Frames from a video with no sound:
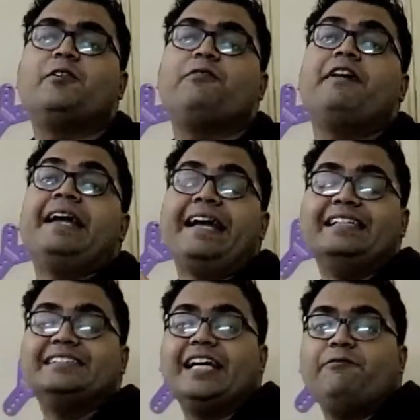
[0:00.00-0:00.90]
of
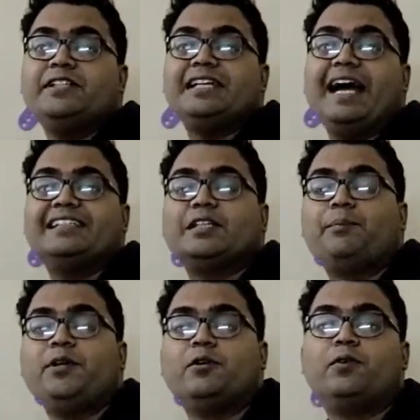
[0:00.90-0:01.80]
enzyme which adds a
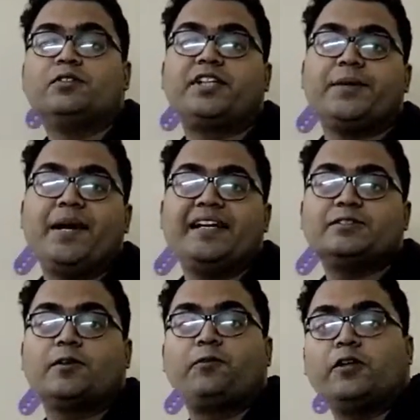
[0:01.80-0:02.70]
PO43 minus
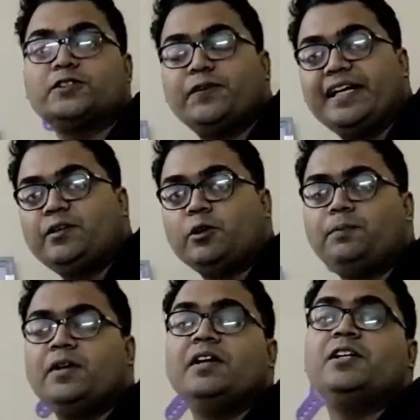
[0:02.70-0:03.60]
or phosphate group